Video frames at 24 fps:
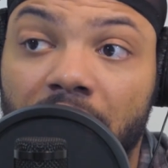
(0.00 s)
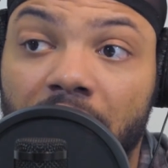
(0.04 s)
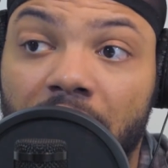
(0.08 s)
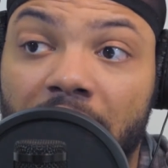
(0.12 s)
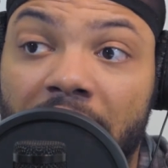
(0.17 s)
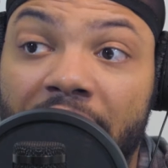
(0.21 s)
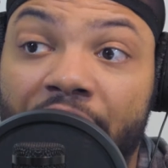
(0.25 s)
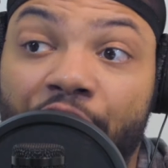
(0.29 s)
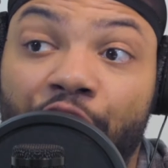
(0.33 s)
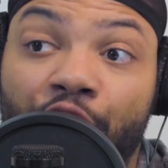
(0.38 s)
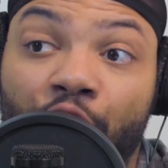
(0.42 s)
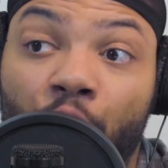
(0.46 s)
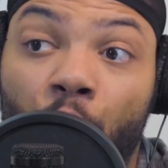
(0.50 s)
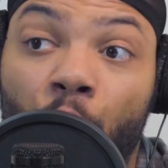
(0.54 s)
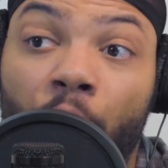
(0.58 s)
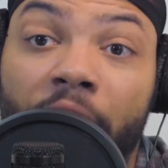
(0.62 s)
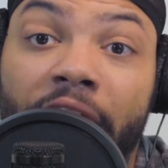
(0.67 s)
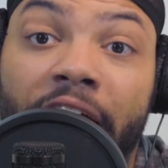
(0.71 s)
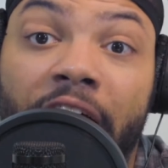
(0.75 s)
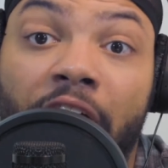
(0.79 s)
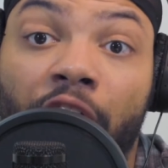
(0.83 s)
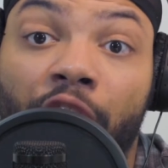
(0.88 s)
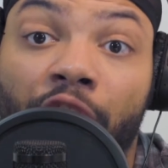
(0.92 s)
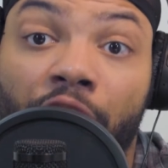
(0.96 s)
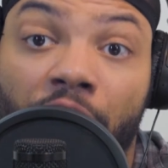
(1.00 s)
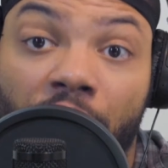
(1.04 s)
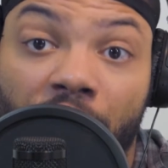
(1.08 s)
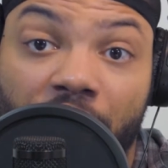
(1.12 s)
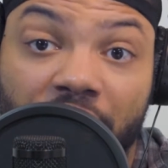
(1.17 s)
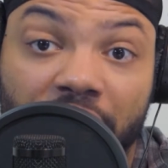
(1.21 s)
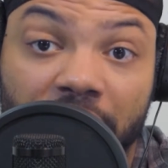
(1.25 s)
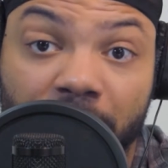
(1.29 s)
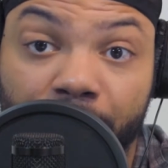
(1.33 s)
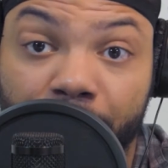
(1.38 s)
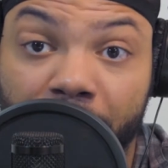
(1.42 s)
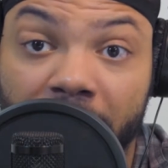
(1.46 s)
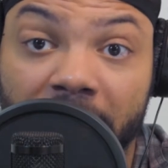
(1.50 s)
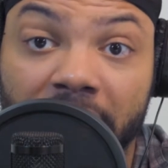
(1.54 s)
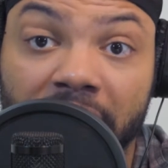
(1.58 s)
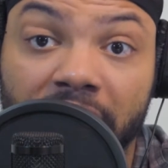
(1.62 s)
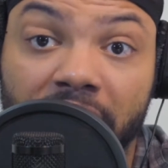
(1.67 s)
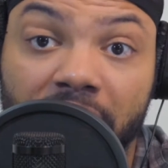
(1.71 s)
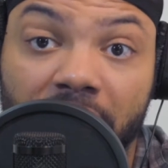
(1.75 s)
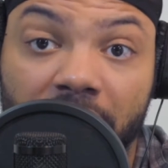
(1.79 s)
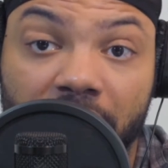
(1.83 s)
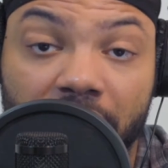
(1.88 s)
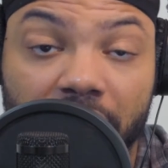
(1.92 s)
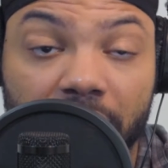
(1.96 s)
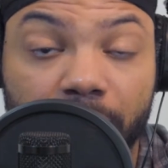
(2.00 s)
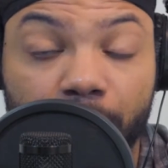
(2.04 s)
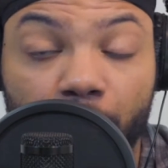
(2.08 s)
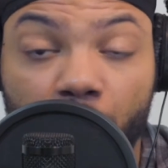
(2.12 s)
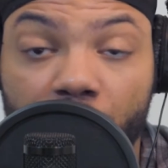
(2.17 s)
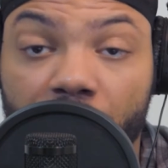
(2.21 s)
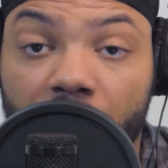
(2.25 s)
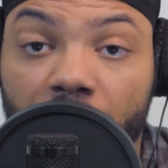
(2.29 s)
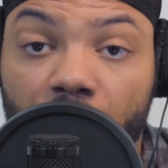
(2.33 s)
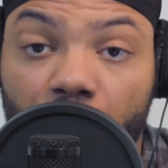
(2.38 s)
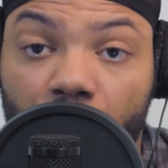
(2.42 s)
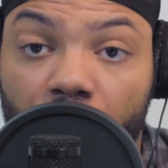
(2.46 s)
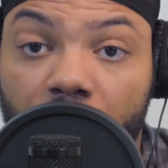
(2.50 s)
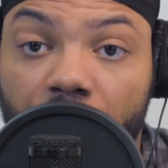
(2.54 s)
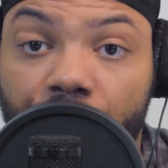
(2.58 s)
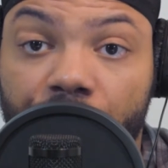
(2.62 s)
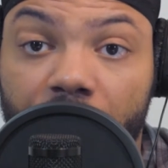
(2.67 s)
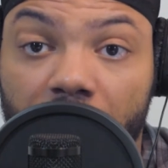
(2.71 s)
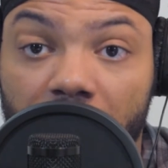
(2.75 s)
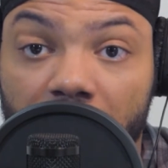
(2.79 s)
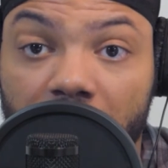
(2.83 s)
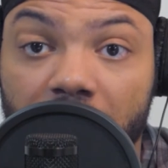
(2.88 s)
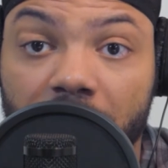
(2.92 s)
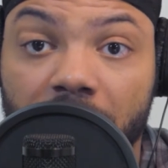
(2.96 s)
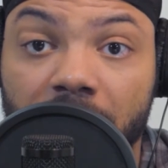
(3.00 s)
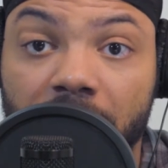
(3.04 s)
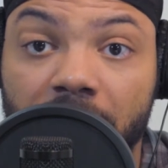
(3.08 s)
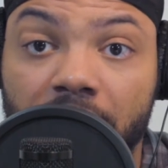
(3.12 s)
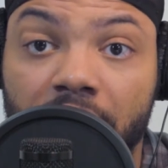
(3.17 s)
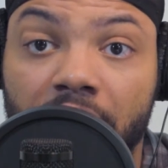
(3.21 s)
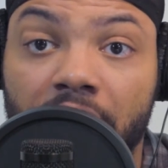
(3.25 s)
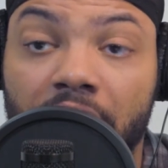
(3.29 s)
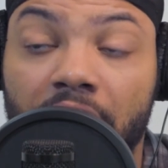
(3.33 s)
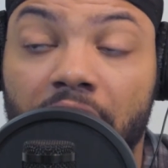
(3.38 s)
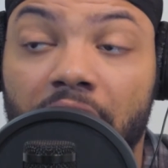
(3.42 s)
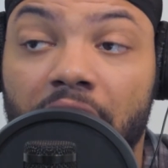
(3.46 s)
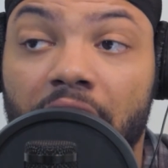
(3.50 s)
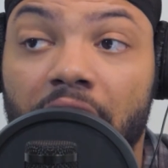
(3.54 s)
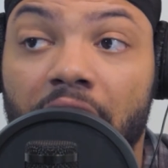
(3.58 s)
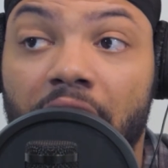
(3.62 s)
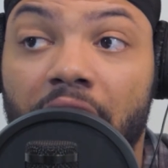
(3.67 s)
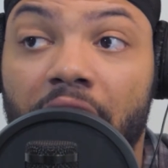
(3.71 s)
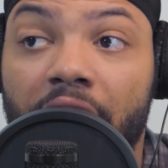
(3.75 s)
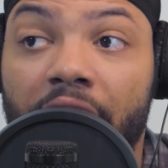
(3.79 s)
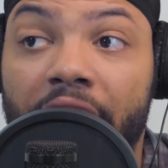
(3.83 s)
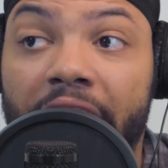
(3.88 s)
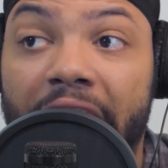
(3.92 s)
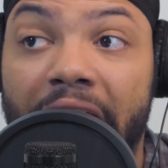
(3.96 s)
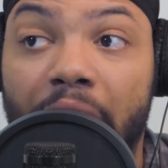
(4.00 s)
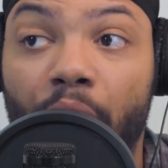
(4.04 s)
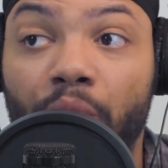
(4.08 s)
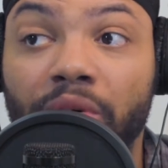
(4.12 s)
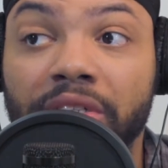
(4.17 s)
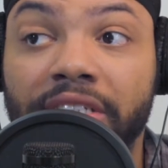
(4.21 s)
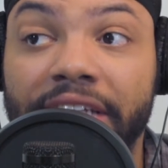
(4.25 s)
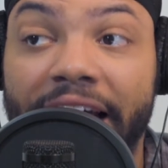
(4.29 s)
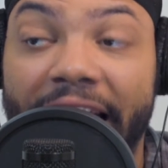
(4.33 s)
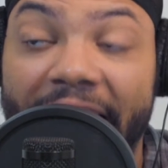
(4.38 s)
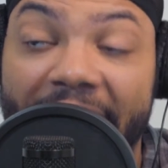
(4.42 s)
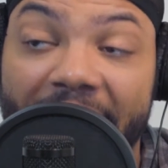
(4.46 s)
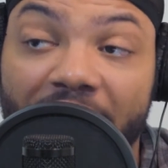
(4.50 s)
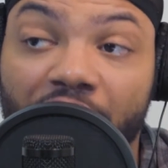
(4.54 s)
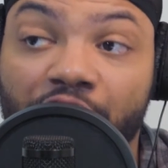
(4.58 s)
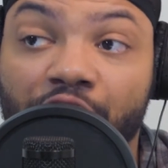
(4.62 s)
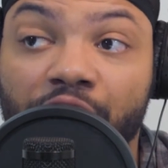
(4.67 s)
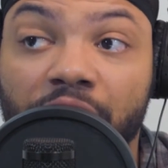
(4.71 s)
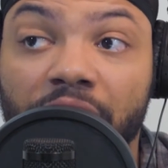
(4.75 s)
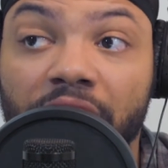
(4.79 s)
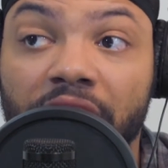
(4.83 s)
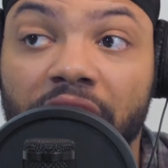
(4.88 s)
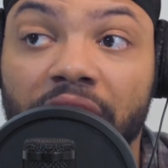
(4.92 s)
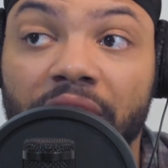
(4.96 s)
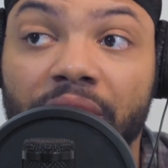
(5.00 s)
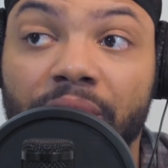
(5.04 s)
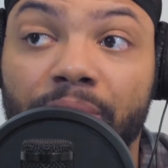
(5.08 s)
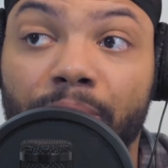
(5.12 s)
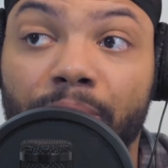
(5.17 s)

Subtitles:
and knowing how long it's been since this movie was released, I was actually